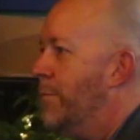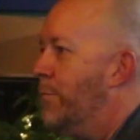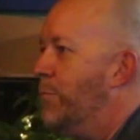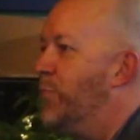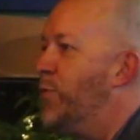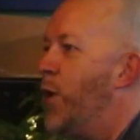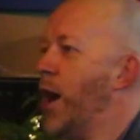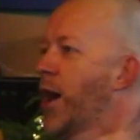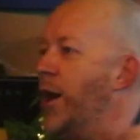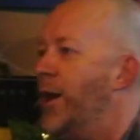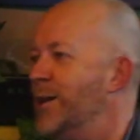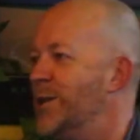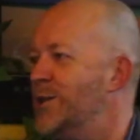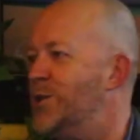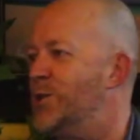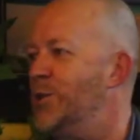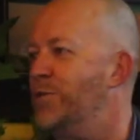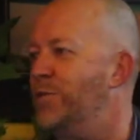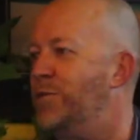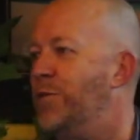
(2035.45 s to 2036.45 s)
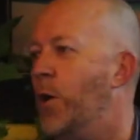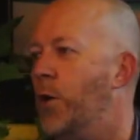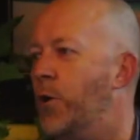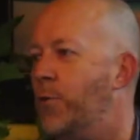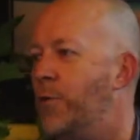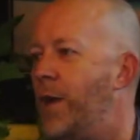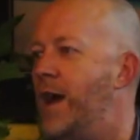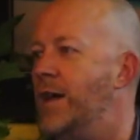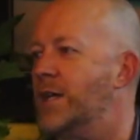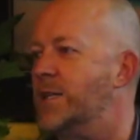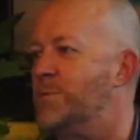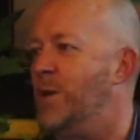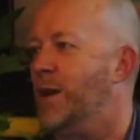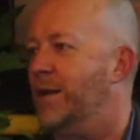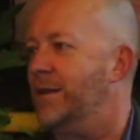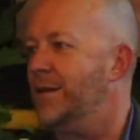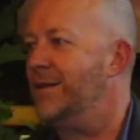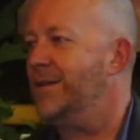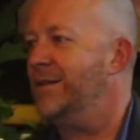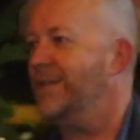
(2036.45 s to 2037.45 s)
brought us to phone
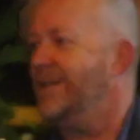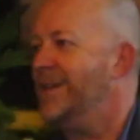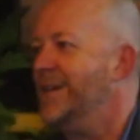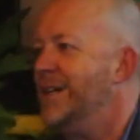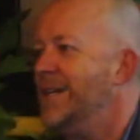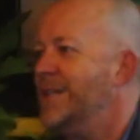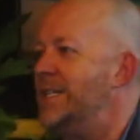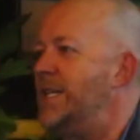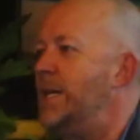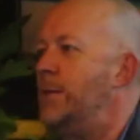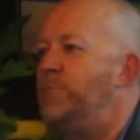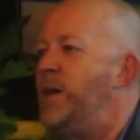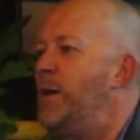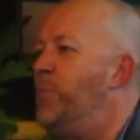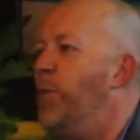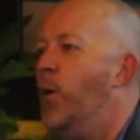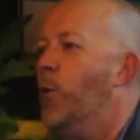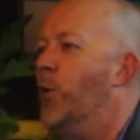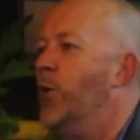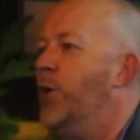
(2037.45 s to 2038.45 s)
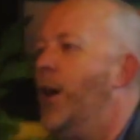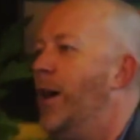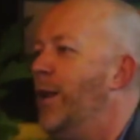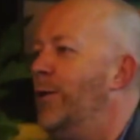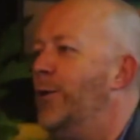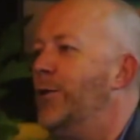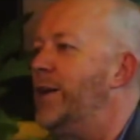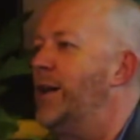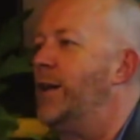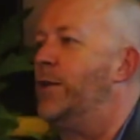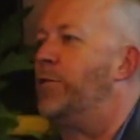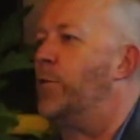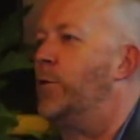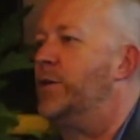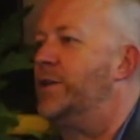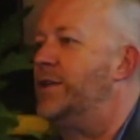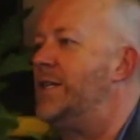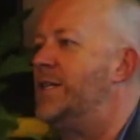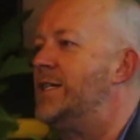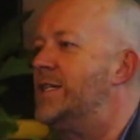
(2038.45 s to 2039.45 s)
harassment. See, people were not looking for
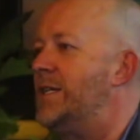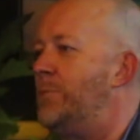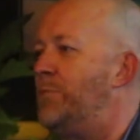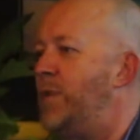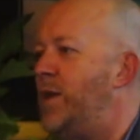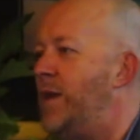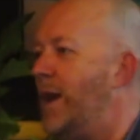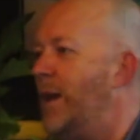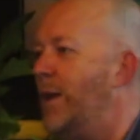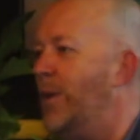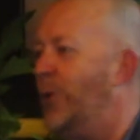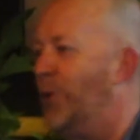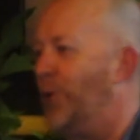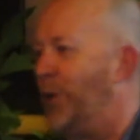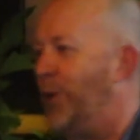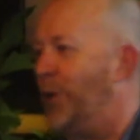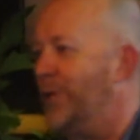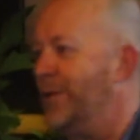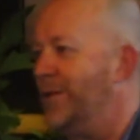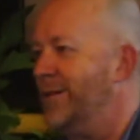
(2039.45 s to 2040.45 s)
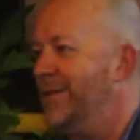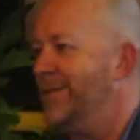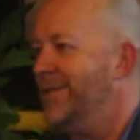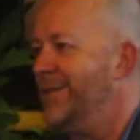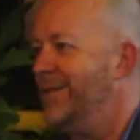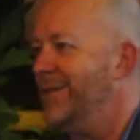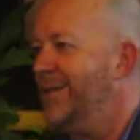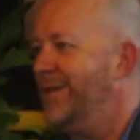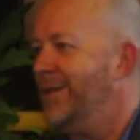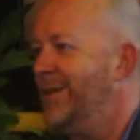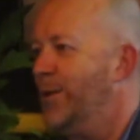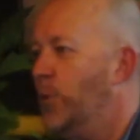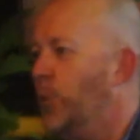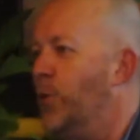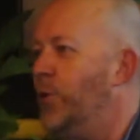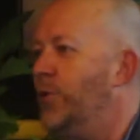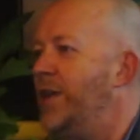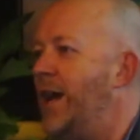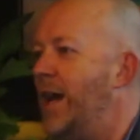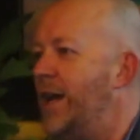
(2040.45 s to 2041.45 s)
a TCPA lawyer
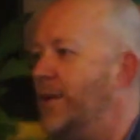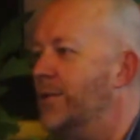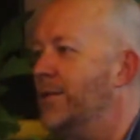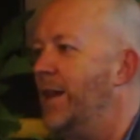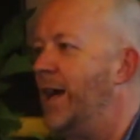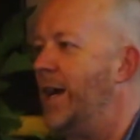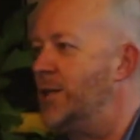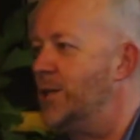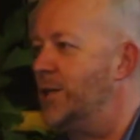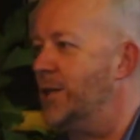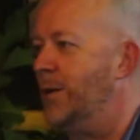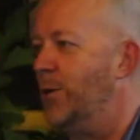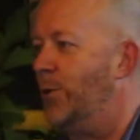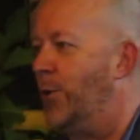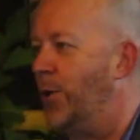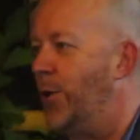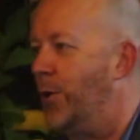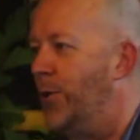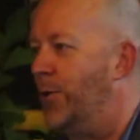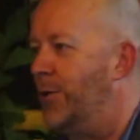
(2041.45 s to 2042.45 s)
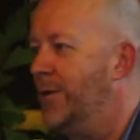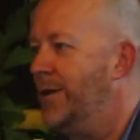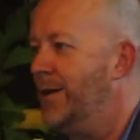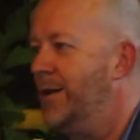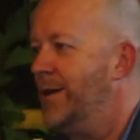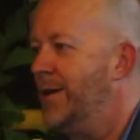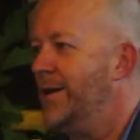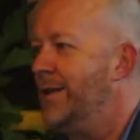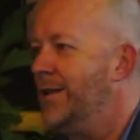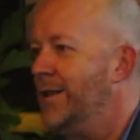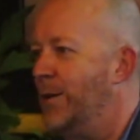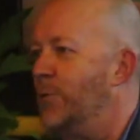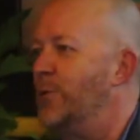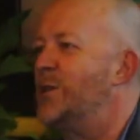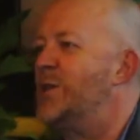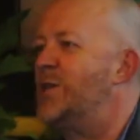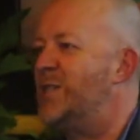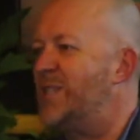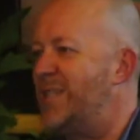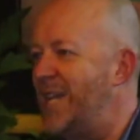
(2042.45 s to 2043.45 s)
or a debt collection lawyer. They were
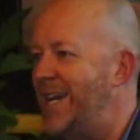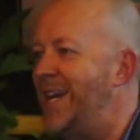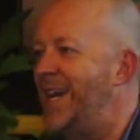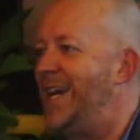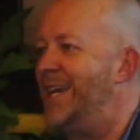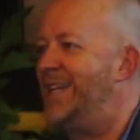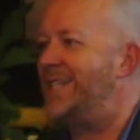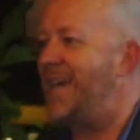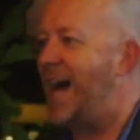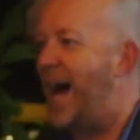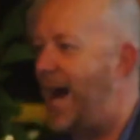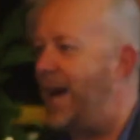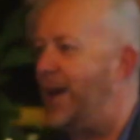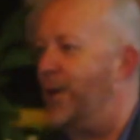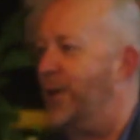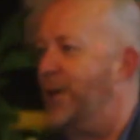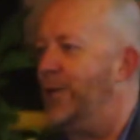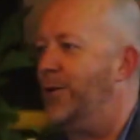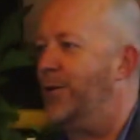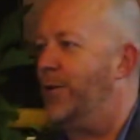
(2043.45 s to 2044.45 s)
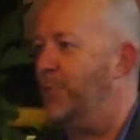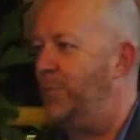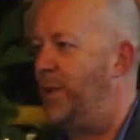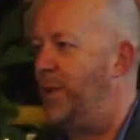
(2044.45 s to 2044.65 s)
sick and tired of